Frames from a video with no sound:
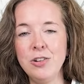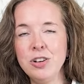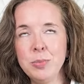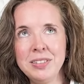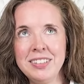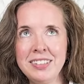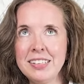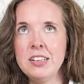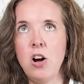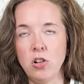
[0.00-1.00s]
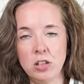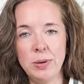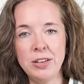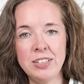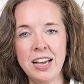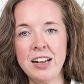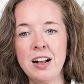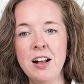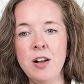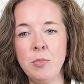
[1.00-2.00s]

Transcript: your business isn't all about data,